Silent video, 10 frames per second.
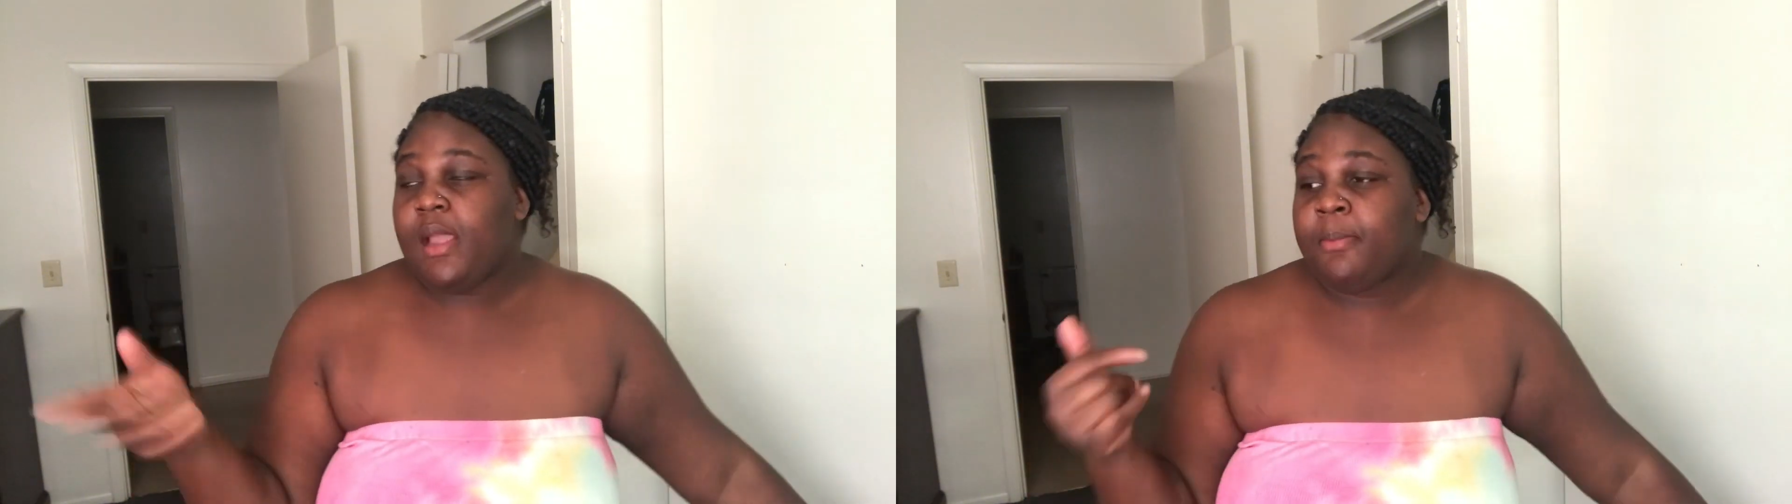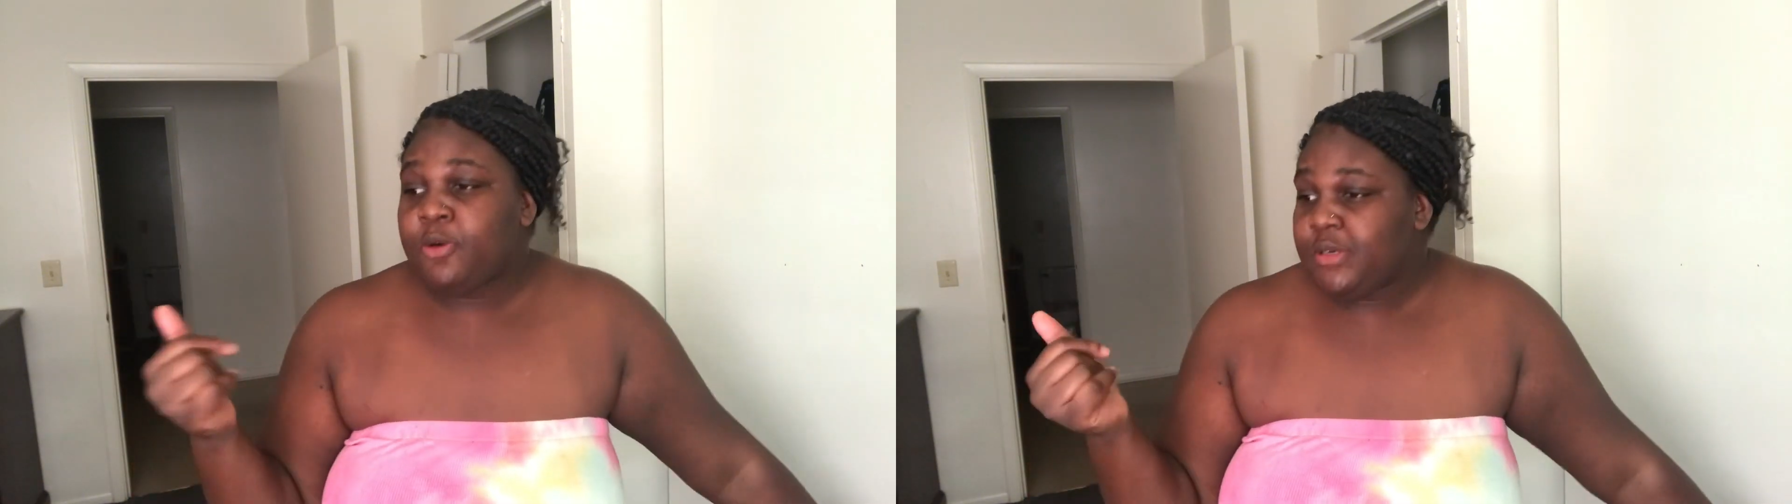
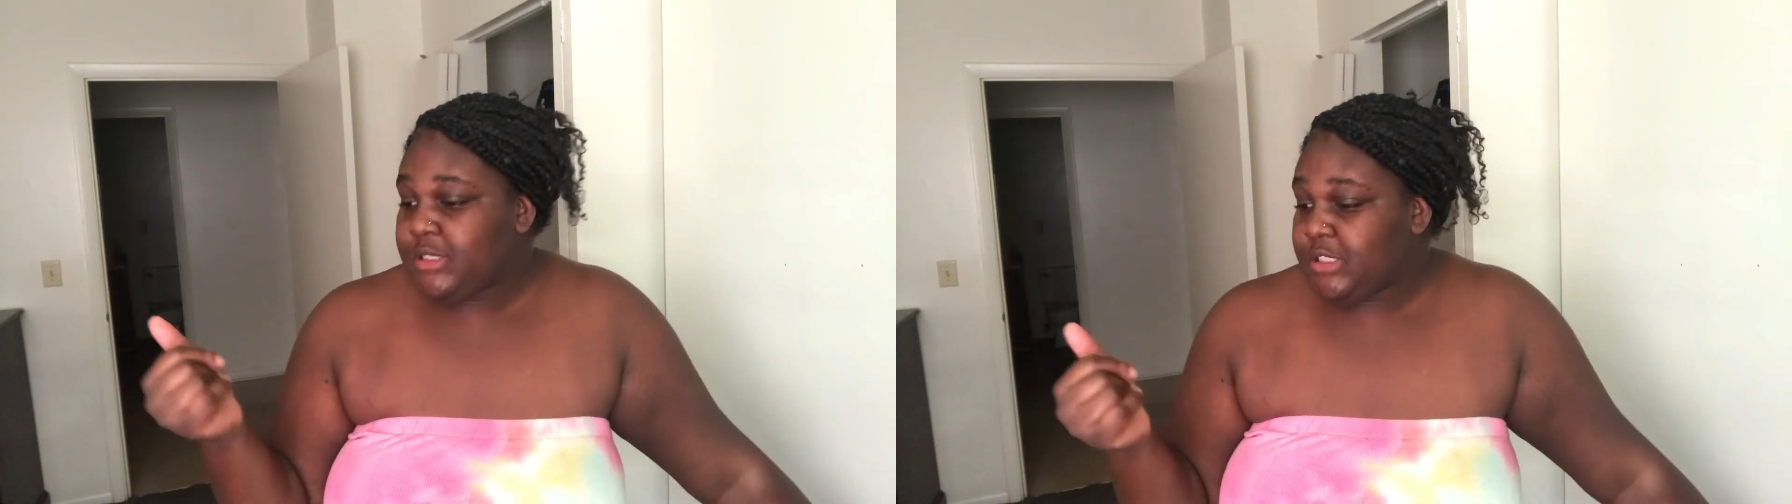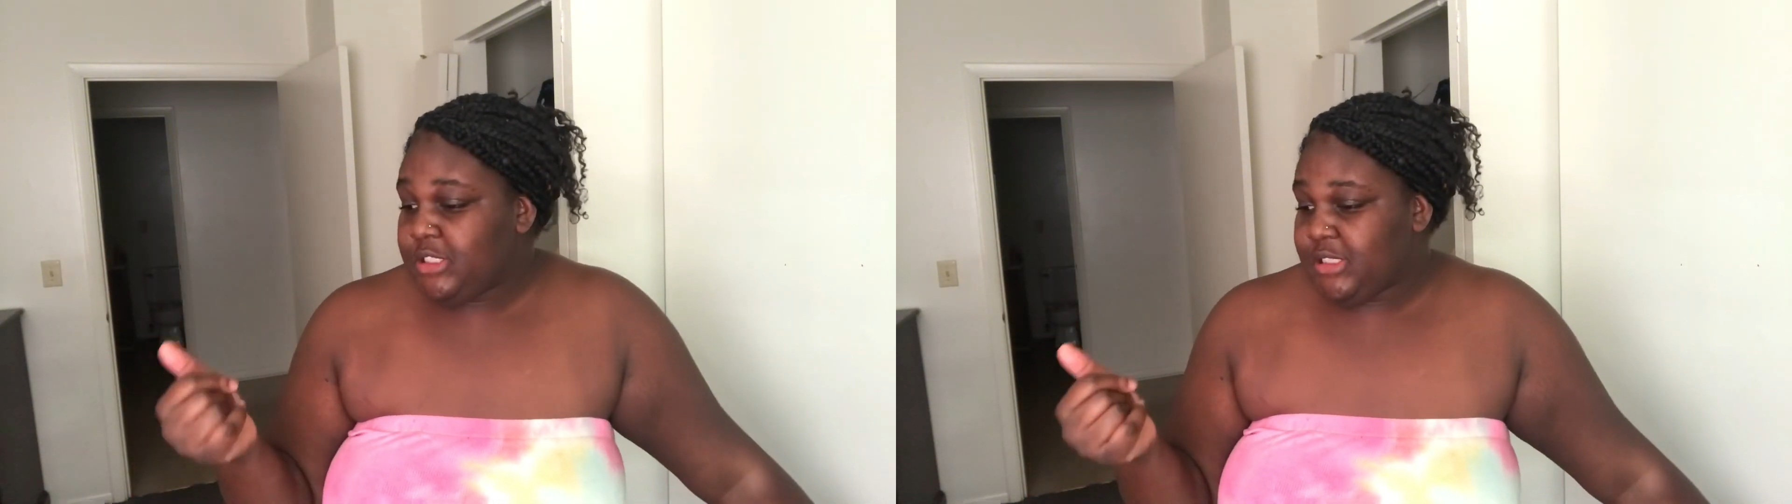I'm going
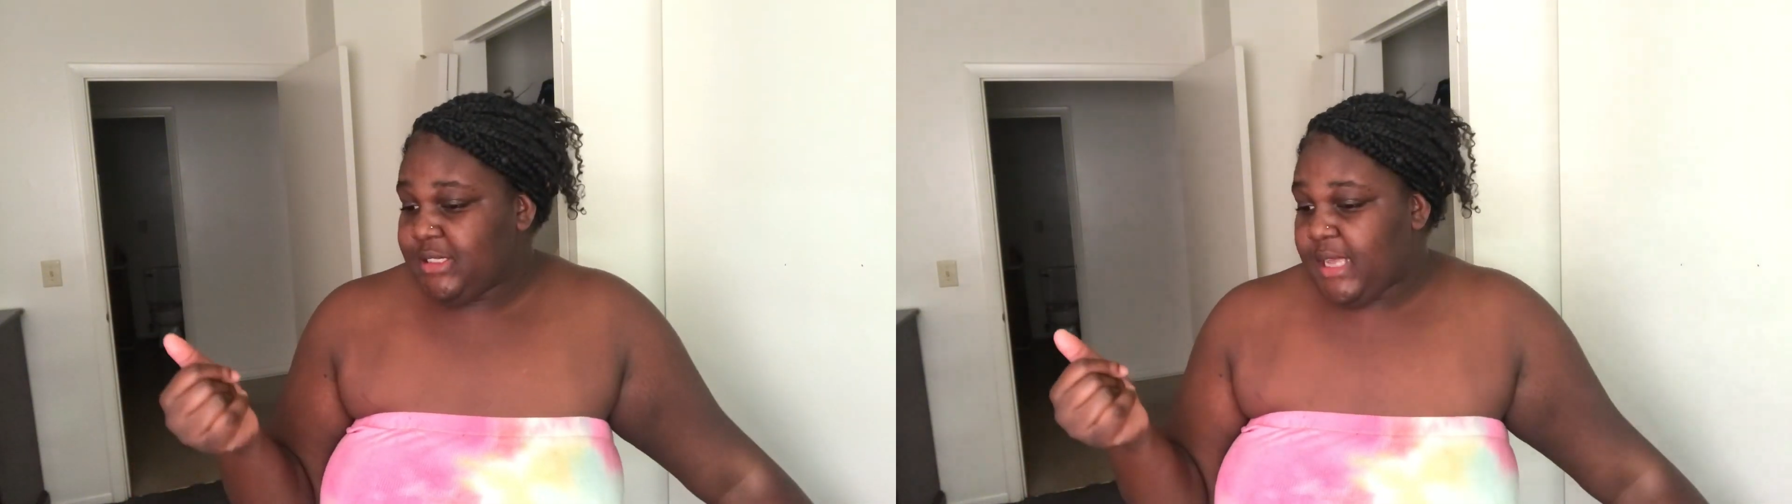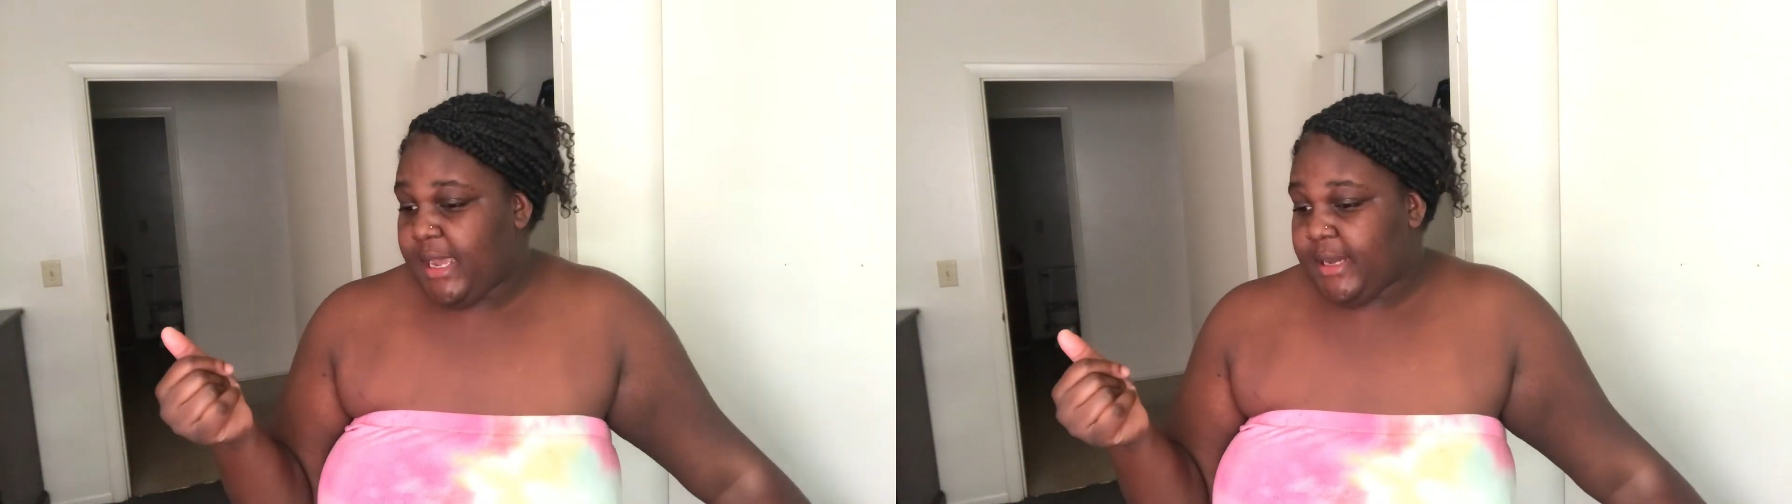to
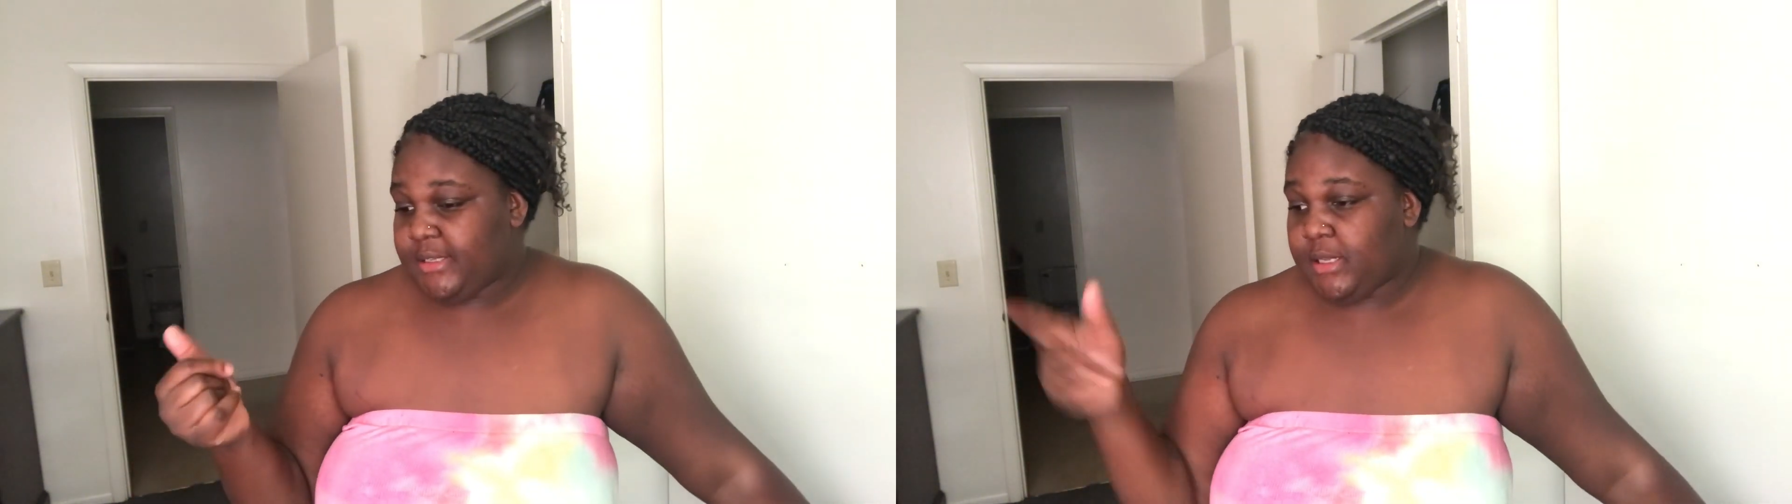delisa house.